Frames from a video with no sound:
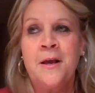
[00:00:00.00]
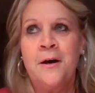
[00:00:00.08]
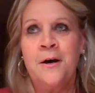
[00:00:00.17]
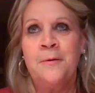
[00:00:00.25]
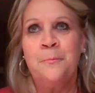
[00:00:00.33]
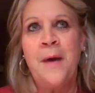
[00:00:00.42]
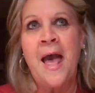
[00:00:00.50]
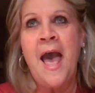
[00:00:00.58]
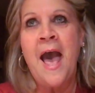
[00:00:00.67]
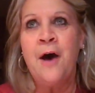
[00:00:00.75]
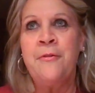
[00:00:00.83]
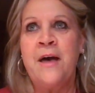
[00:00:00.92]
uh,
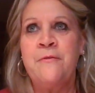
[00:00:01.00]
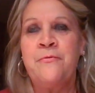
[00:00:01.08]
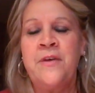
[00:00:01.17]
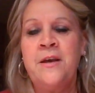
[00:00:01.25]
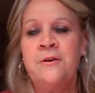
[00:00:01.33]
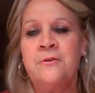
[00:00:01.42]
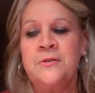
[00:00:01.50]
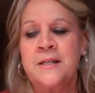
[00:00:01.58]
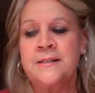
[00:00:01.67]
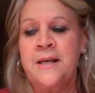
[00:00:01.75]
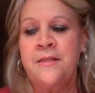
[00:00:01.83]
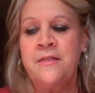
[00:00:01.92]
how that feels
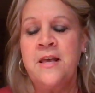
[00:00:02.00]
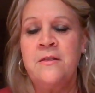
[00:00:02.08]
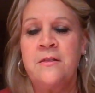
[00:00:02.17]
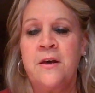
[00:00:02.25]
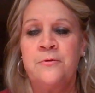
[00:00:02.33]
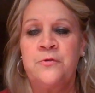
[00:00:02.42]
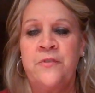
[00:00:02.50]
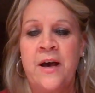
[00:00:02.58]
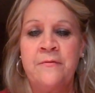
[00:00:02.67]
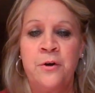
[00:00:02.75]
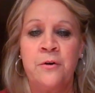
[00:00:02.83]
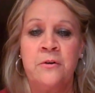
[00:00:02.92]
because i think those
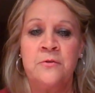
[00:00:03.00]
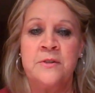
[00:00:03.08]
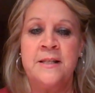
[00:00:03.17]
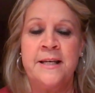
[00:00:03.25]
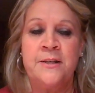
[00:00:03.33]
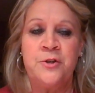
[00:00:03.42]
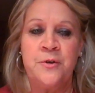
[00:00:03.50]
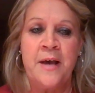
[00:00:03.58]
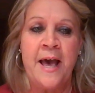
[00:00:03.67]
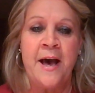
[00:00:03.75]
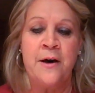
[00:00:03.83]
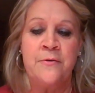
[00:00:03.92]
five year olds need to
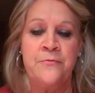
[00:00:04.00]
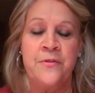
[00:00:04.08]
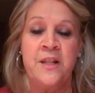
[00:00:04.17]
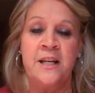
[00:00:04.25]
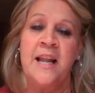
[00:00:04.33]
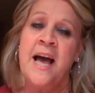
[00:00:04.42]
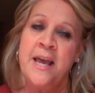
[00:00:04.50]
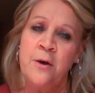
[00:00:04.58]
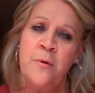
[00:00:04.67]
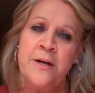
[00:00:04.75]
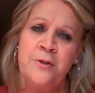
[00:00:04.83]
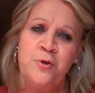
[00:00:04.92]
have the
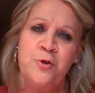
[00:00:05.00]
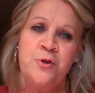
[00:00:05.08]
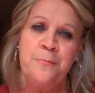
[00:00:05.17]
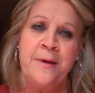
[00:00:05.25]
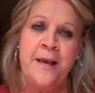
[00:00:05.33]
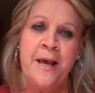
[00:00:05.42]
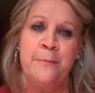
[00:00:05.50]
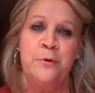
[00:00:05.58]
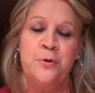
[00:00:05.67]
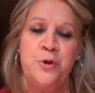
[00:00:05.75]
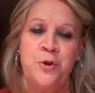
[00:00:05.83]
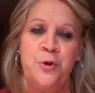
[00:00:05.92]
language to be
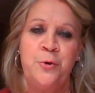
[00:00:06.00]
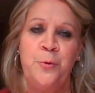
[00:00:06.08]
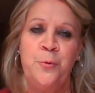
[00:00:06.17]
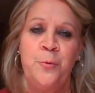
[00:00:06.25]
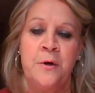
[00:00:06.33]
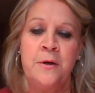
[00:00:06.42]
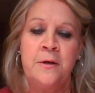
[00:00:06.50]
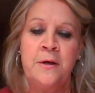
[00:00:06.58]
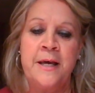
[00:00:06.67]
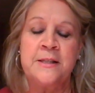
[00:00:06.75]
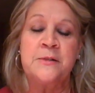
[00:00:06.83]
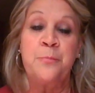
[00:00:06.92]
able to
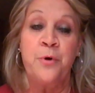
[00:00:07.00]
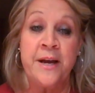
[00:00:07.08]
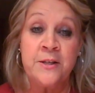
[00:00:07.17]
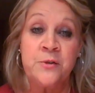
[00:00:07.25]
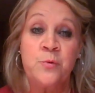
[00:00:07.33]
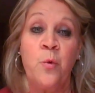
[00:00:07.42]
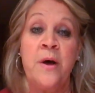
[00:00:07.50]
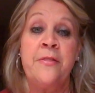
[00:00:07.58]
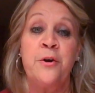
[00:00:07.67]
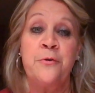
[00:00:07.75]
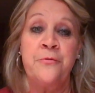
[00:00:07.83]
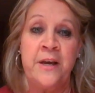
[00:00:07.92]
express what
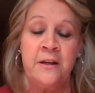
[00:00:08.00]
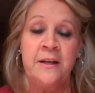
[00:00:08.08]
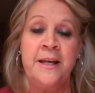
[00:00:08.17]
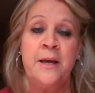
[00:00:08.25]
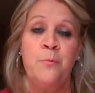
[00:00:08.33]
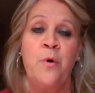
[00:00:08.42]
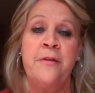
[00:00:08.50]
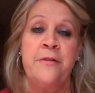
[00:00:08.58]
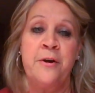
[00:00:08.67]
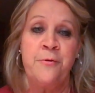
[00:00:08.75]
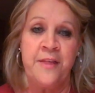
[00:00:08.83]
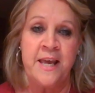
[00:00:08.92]
they're feeling and what
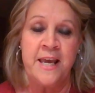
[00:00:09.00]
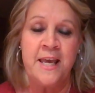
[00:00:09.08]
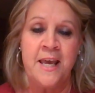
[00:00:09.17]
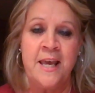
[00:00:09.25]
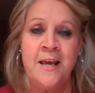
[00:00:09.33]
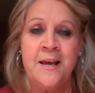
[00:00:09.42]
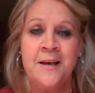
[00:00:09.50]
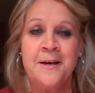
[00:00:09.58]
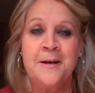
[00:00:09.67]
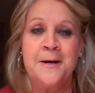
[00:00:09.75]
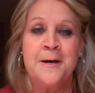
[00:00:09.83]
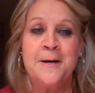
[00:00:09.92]
they're thinking
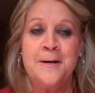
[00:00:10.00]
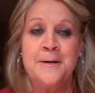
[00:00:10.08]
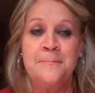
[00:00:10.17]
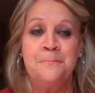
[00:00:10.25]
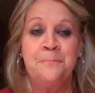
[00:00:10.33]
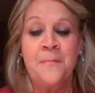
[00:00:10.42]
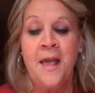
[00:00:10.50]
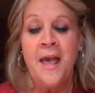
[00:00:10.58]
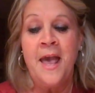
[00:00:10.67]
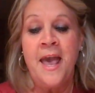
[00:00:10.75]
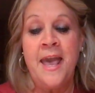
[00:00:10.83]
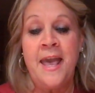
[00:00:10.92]
um,
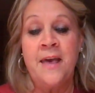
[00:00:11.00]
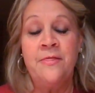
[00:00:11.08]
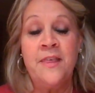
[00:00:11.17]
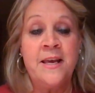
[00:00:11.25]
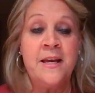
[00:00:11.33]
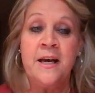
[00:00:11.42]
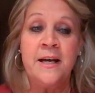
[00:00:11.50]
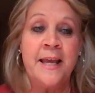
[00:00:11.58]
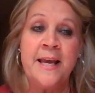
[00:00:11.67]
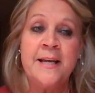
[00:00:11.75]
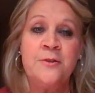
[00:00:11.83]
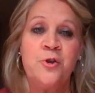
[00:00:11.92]
and then
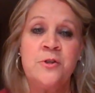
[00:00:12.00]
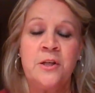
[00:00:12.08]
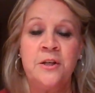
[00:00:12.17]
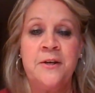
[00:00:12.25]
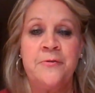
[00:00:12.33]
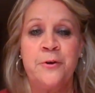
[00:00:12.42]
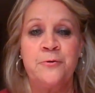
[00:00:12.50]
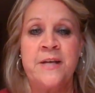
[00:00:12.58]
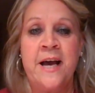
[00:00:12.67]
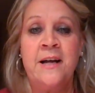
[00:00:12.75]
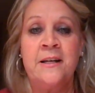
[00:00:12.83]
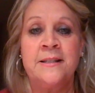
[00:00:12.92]
again just look at their
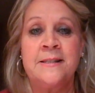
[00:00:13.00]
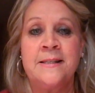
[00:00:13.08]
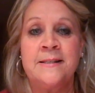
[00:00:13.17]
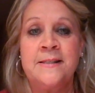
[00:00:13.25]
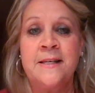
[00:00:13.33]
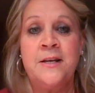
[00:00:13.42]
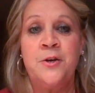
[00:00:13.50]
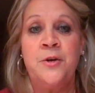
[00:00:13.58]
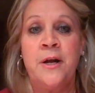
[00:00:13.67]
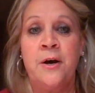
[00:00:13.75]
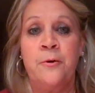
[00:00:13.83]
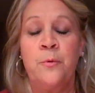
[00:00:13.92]
talents and see you
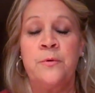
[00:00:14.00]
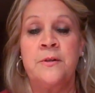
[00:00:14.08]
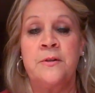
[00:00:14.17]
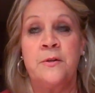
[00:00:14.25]
know